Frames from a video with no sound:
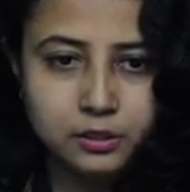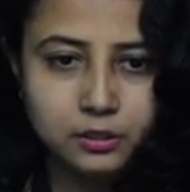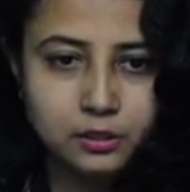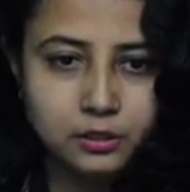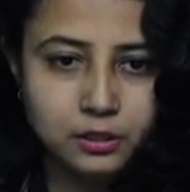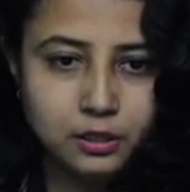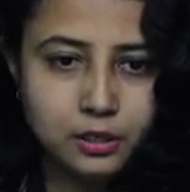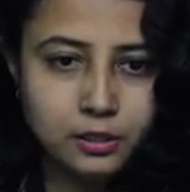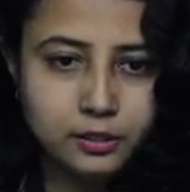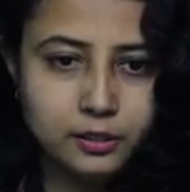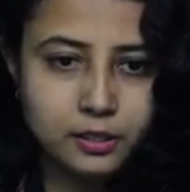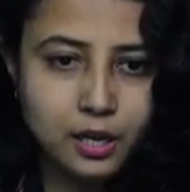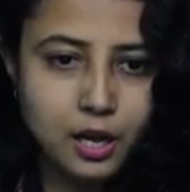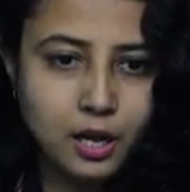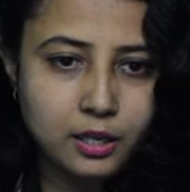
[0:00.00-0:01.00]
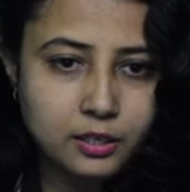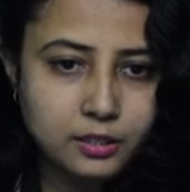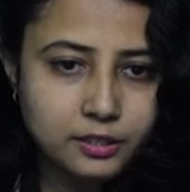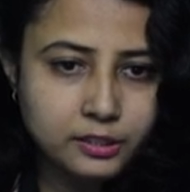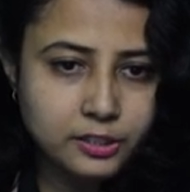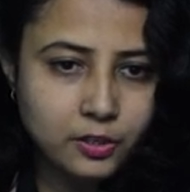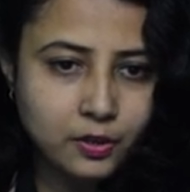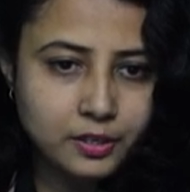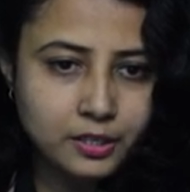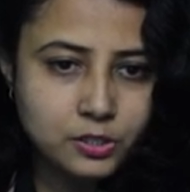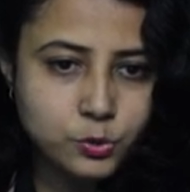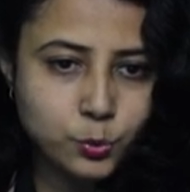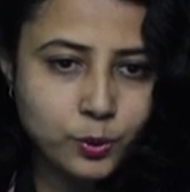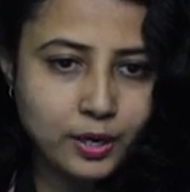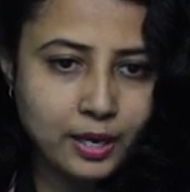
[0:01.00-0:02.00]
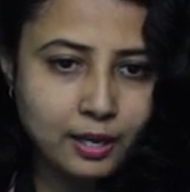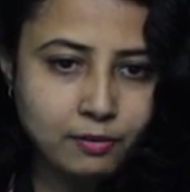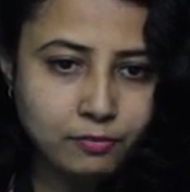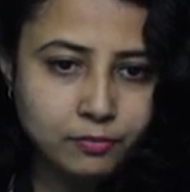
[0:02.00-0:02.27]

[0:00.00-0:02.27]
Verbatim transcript: under early theories we have